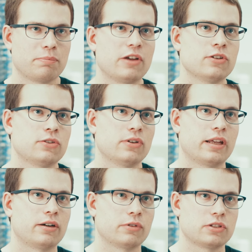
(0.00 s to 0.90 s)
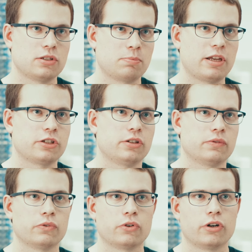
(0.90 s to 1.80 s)
of bound us together was this passion
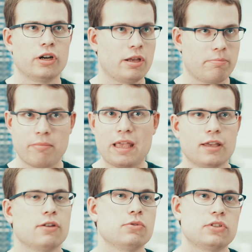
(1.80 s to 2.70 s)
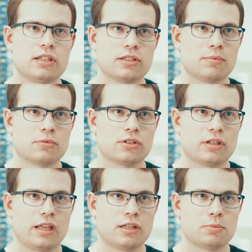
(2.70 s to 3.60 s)
for making good systems
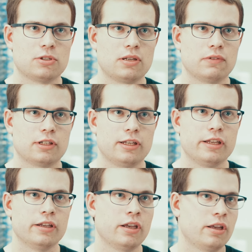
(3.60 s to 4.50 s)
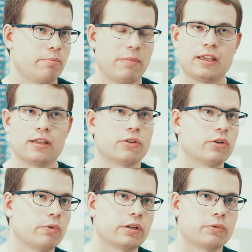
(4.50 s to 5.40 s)
and specifically making the
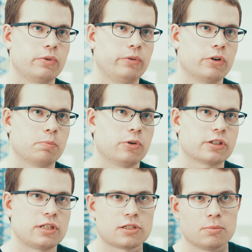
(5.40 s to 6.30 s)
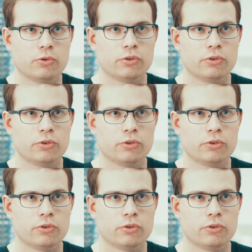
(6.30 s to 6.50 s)
underwater world more accessible.